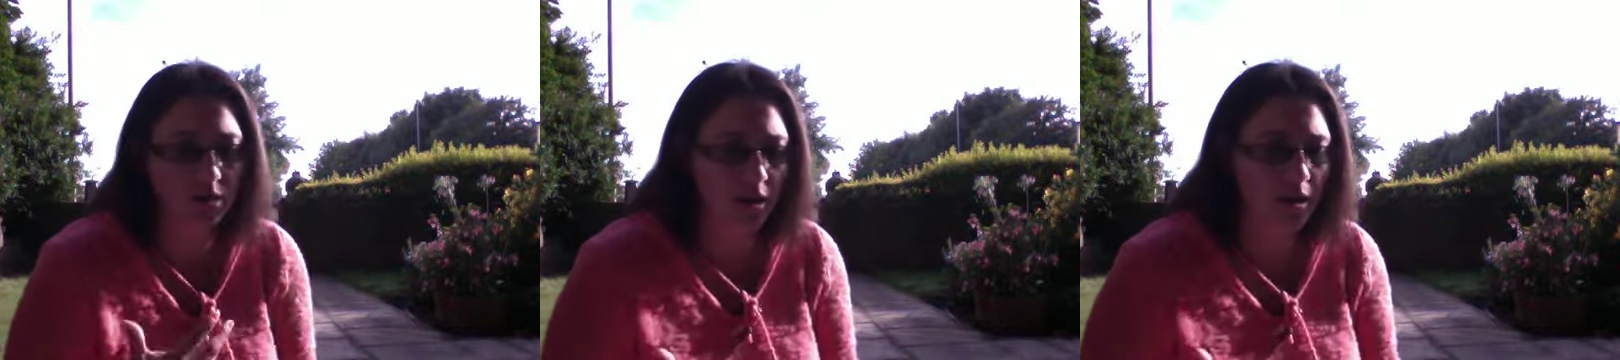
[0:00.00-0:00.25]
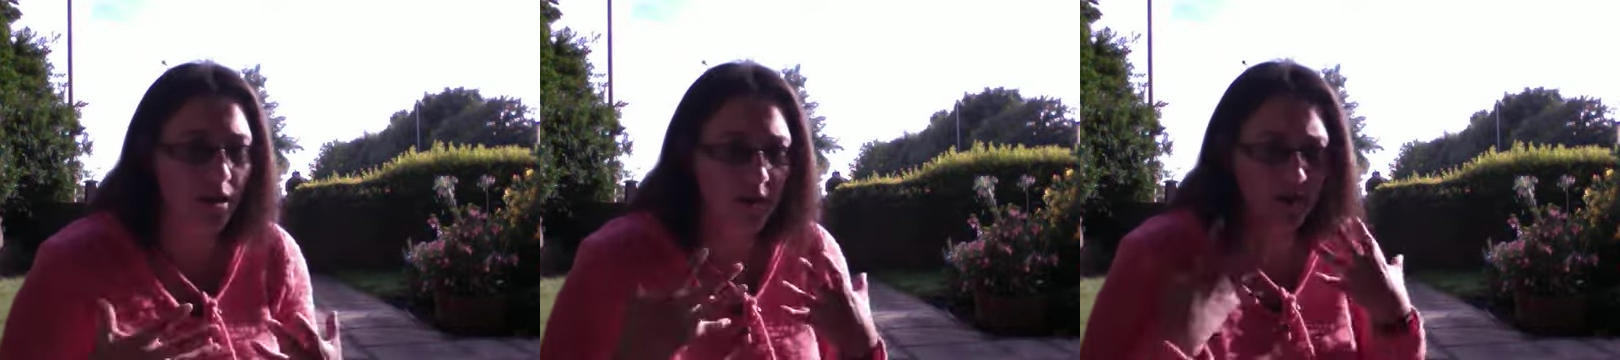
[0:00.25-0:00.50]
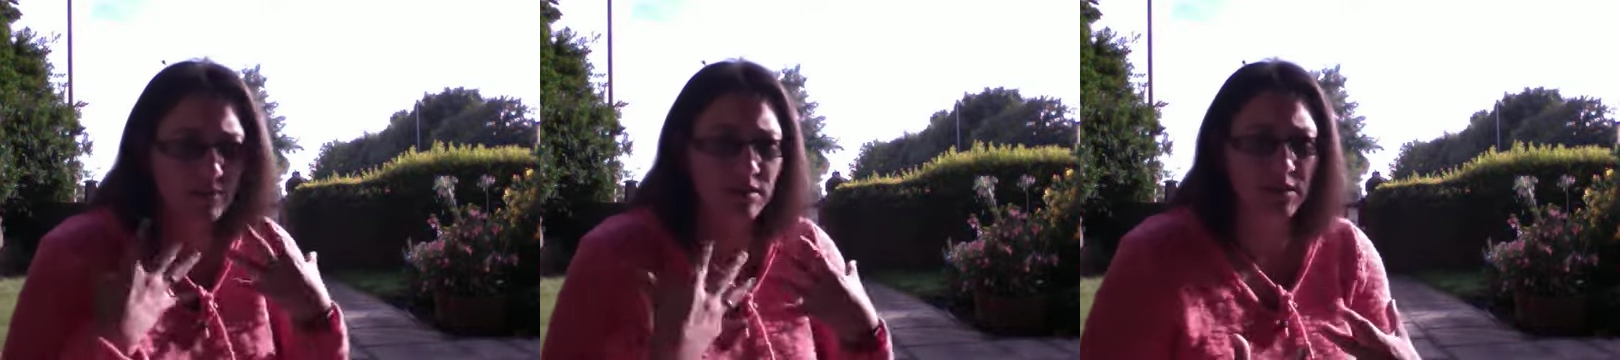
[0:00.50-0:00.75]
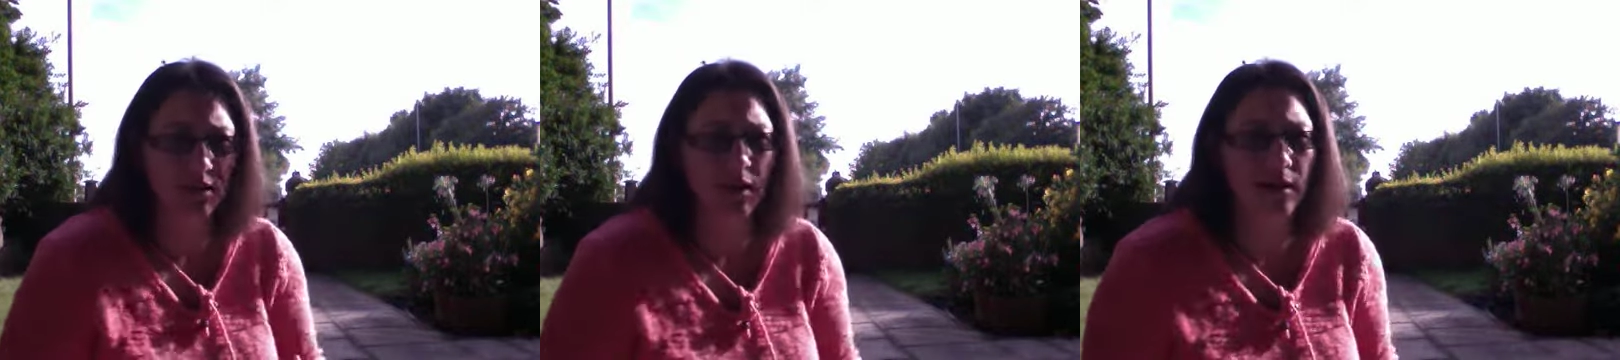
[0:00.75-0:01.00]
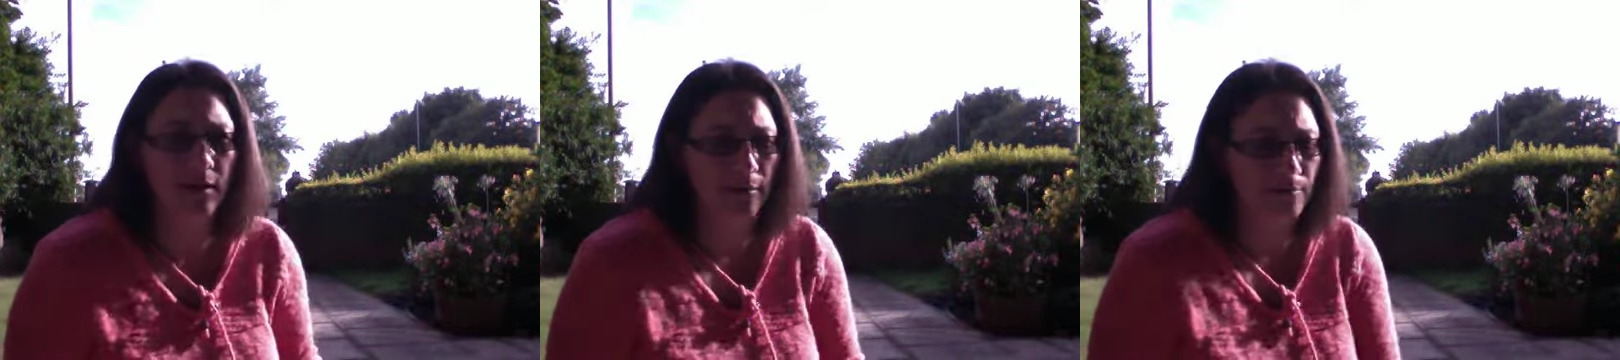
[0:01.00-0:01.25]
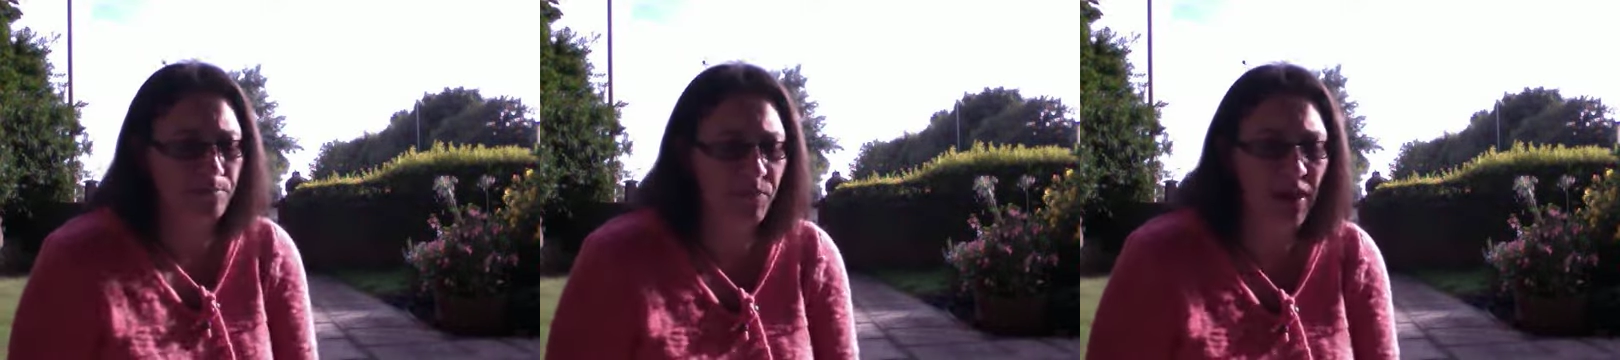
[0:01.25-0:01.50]
gloves,
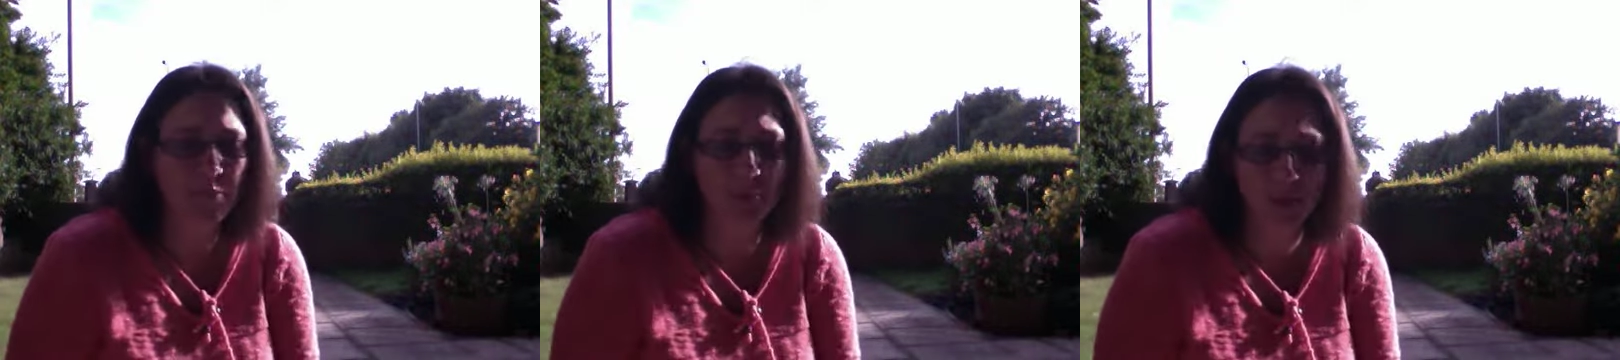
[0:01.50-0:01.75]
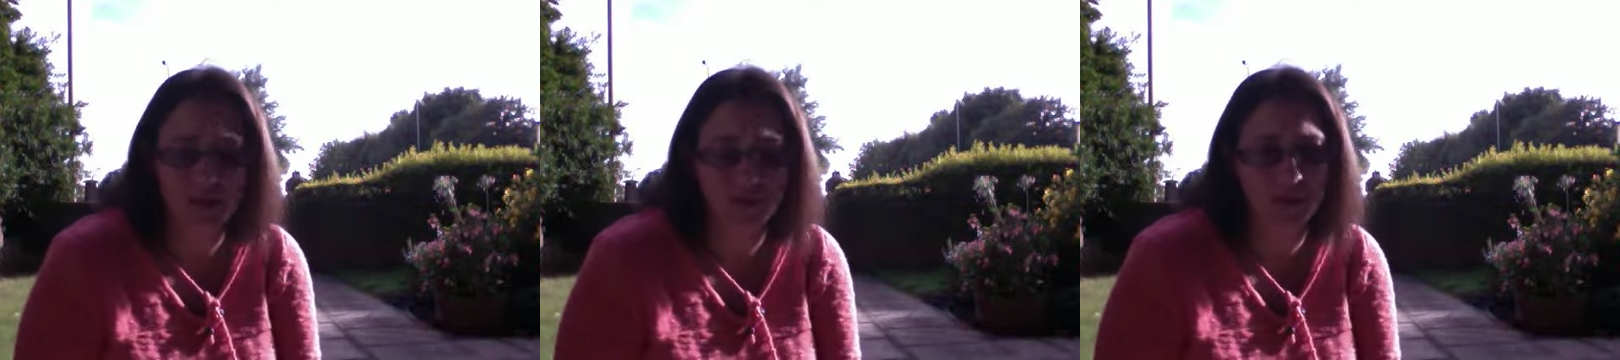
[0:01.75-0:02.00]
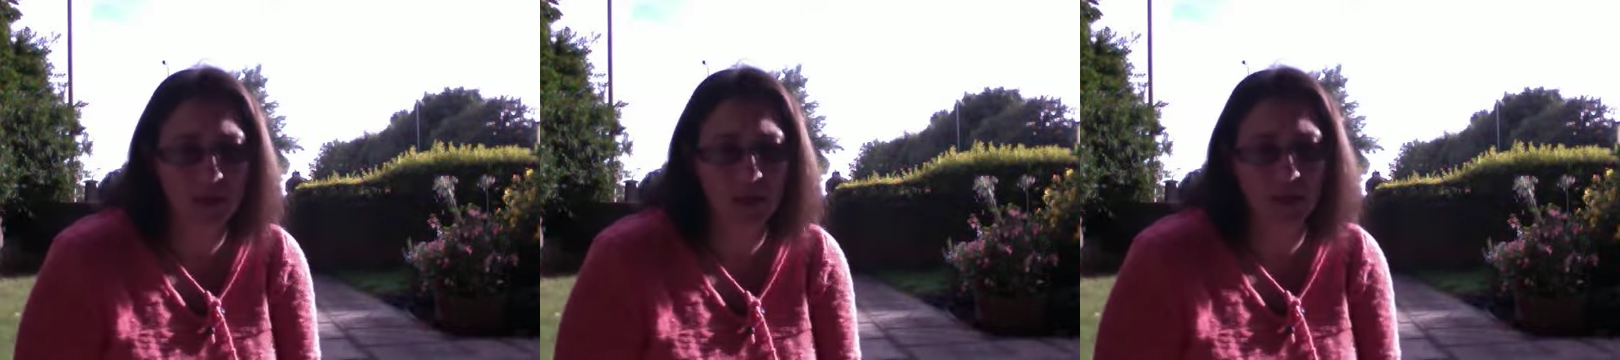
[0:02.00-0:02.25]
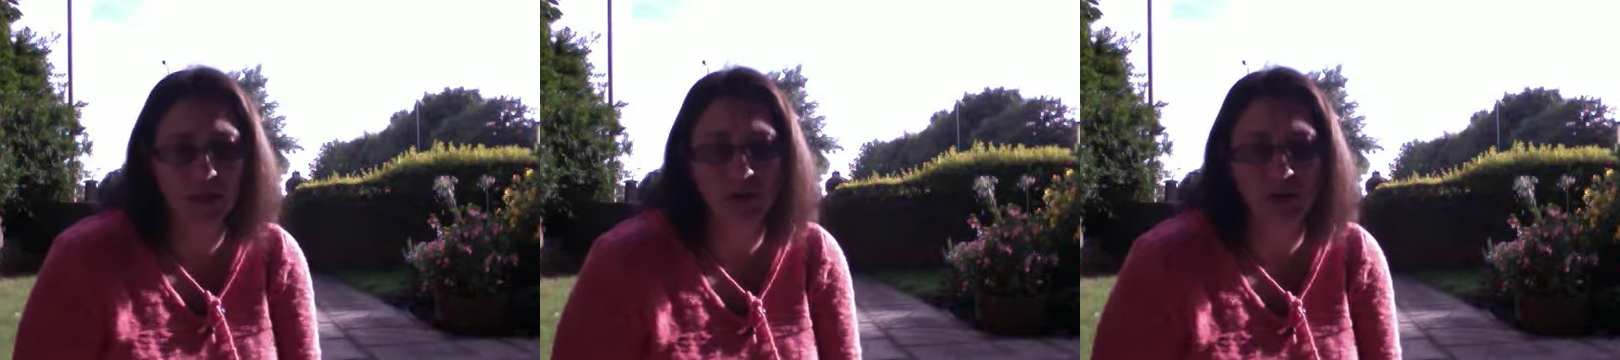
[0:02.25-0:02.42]
apron if you need.